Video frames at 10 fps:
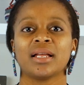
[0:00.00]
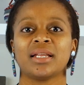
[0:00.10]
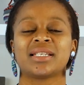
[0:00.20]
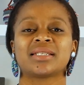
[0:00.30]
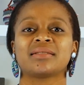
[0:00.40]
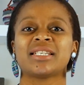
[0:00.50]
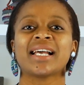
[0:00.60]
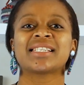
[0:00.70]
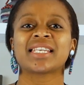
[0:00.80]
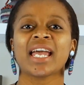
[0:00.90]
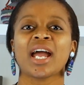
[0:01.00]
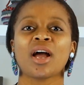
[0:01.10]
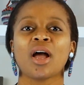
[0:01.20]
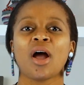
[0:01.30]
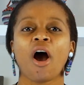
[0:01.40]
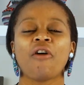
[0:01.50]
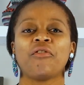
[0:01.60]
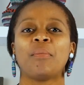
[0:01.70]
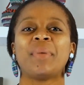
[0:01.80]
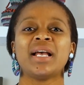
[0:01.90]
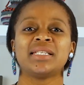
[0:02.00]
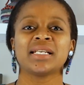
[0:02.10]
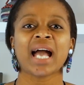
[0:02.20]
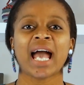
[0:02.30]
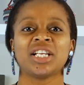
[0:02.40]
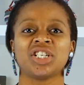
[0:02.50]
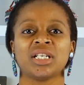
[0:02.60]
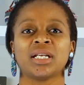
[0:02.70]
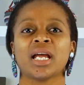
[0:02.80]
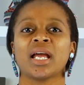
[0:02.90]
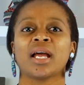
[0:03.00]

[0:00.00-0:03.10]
It takes care of your basic hygiene